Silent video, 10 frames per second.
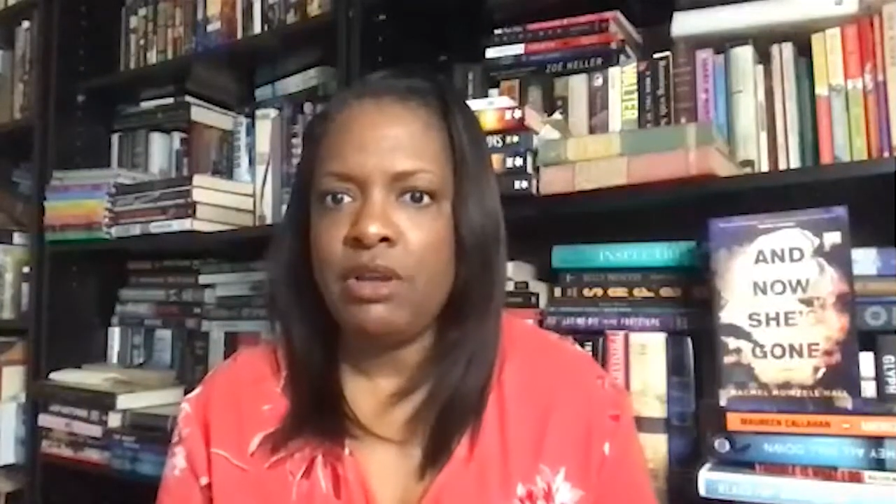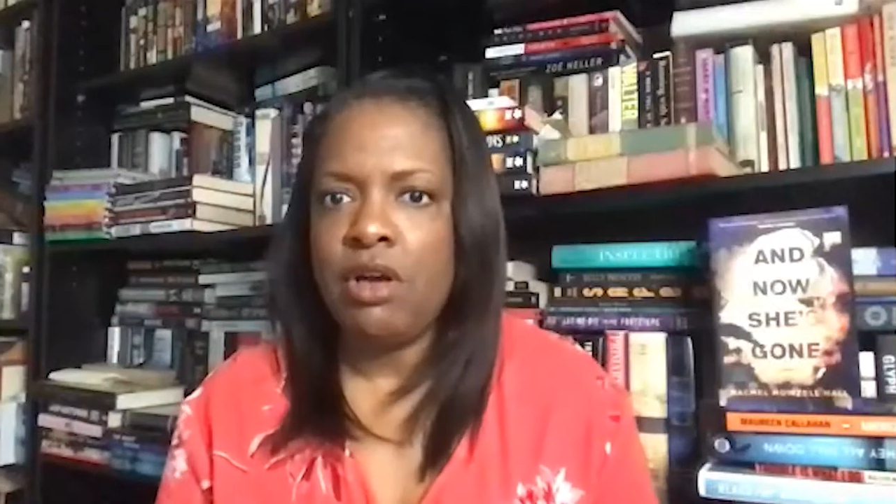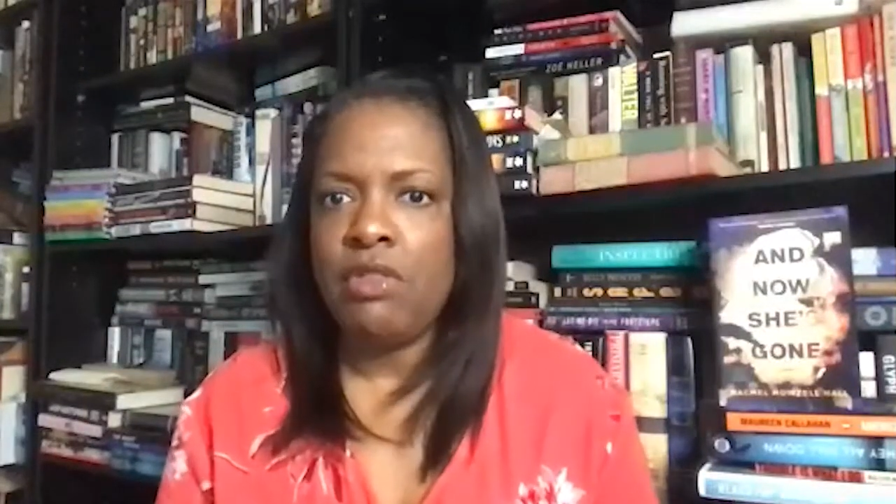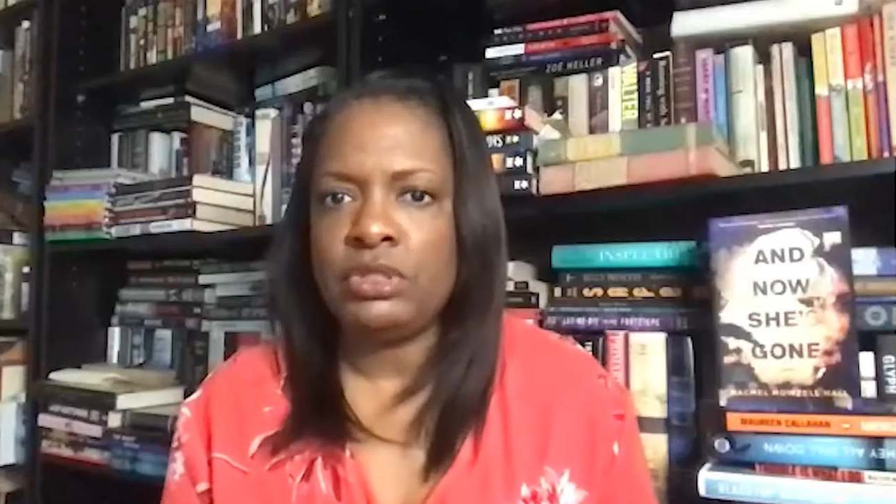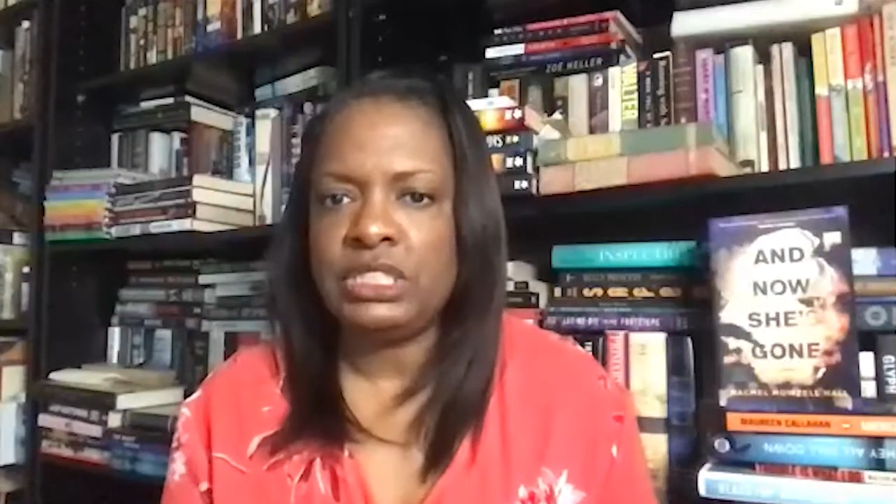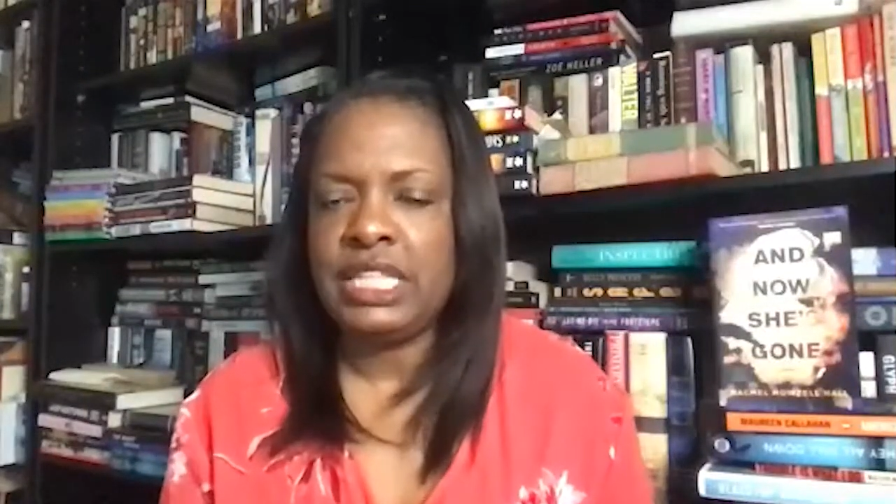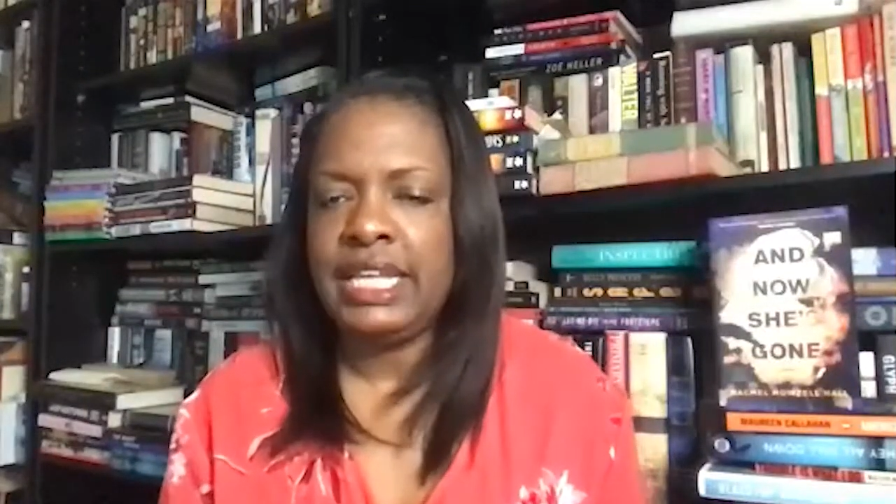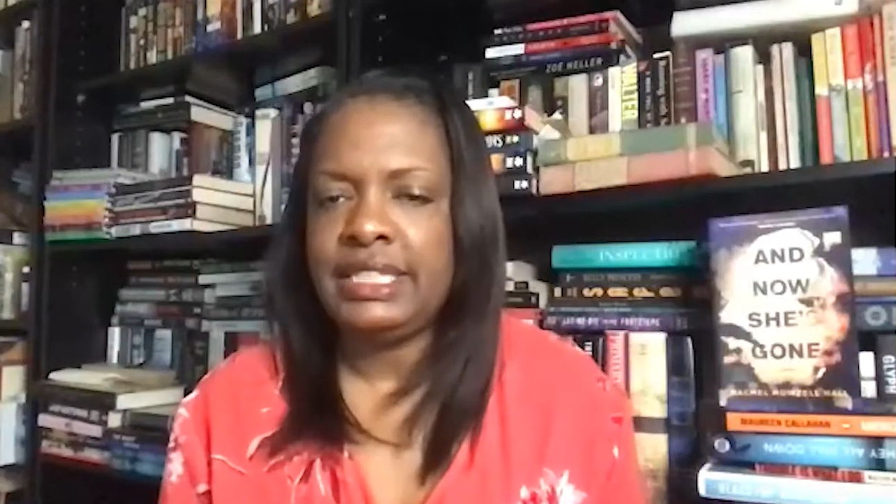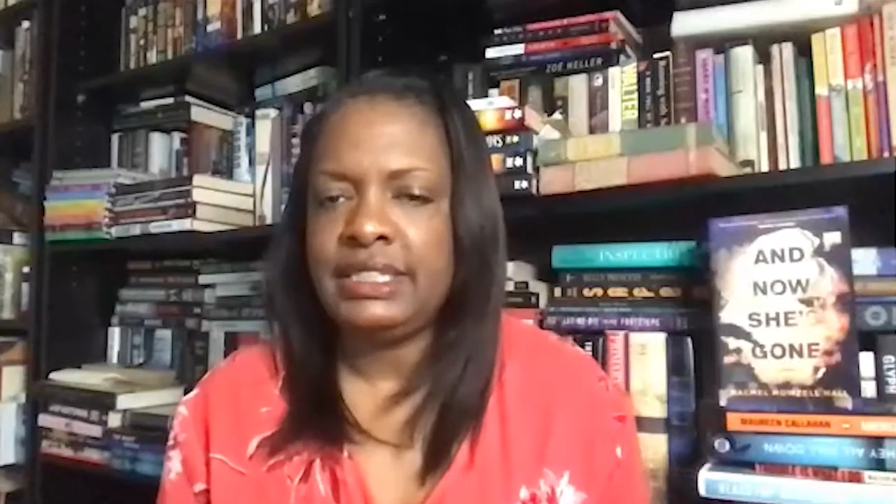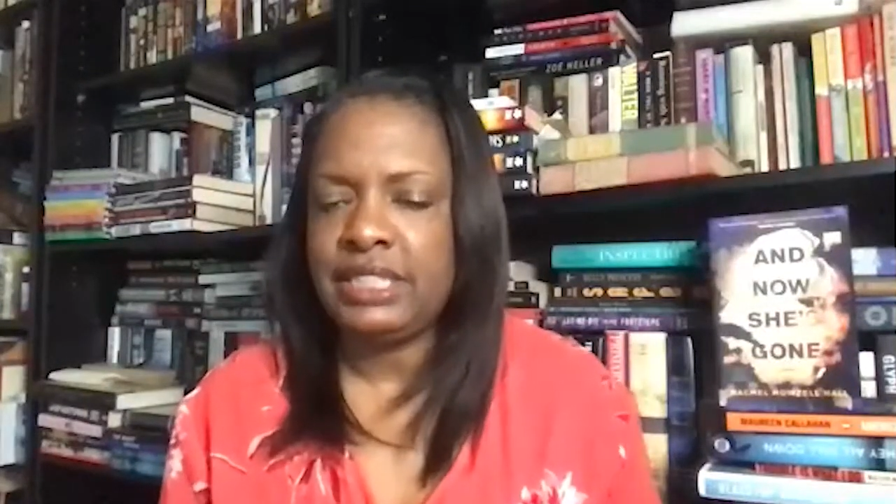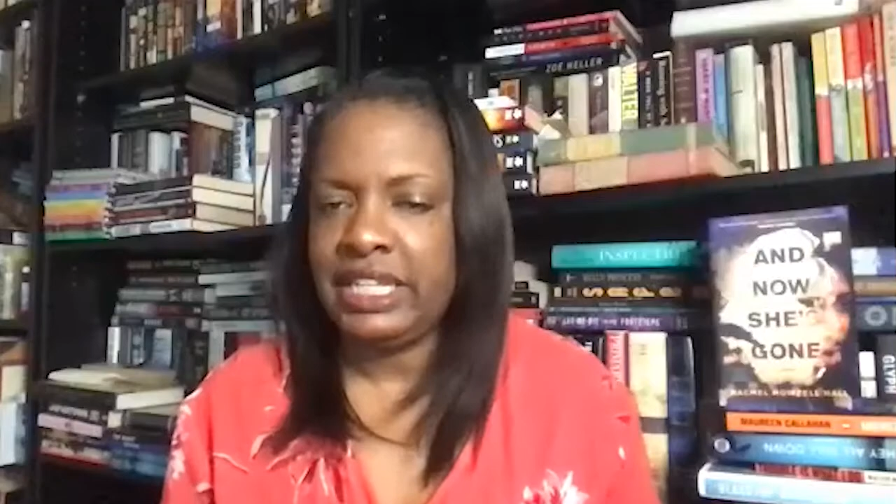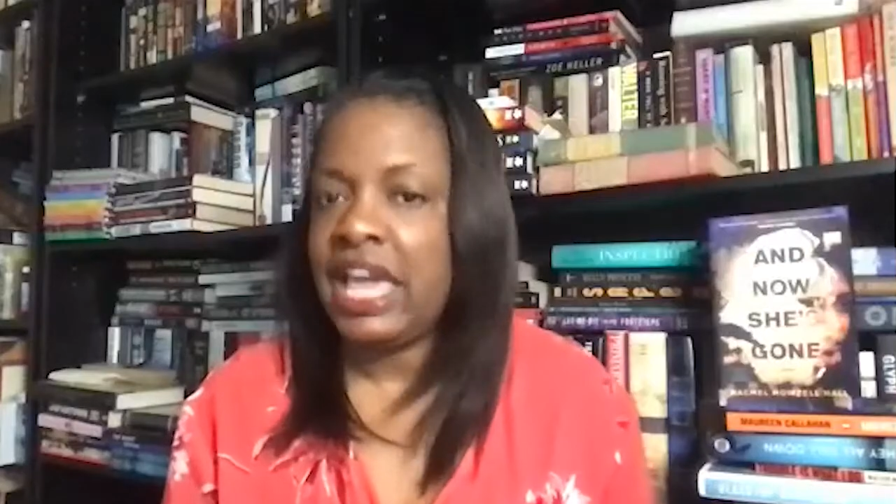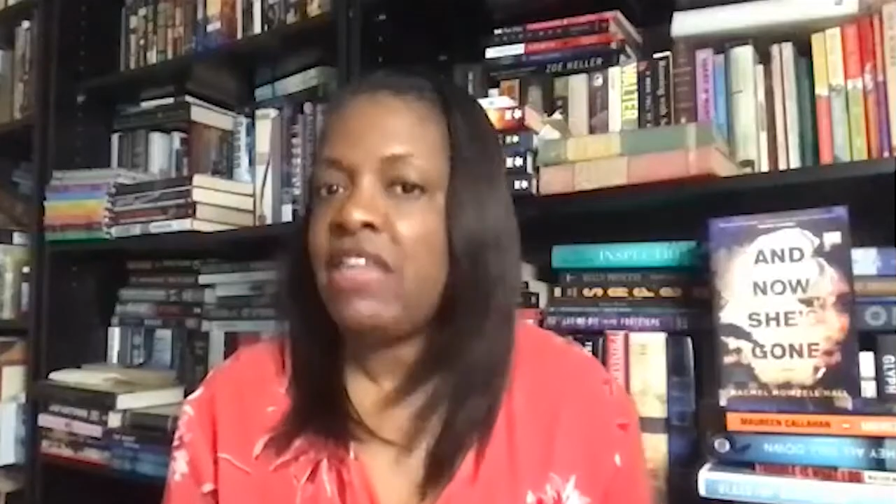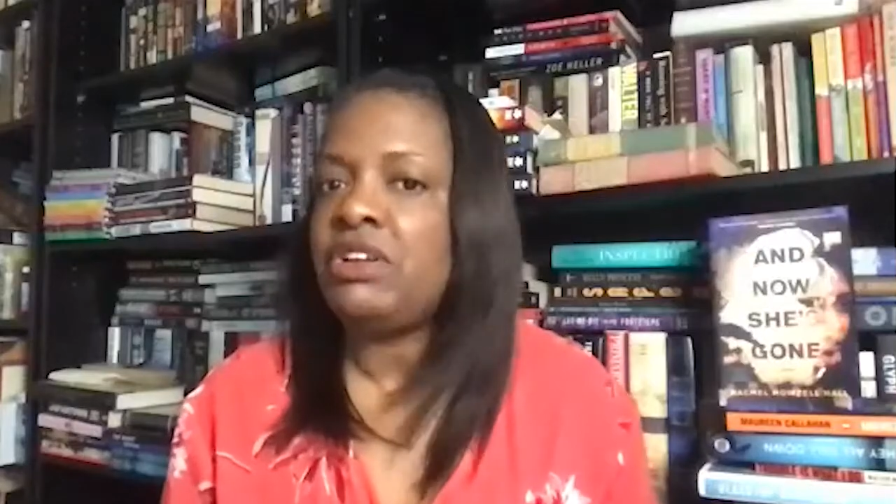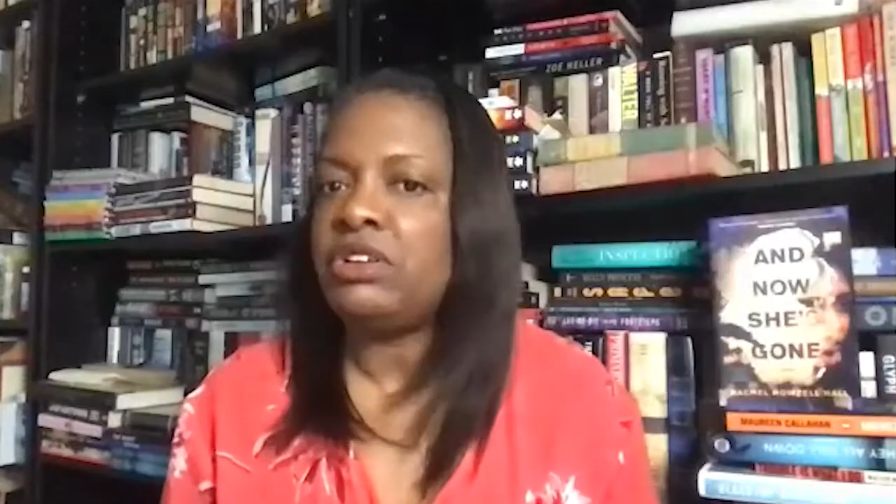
all those things together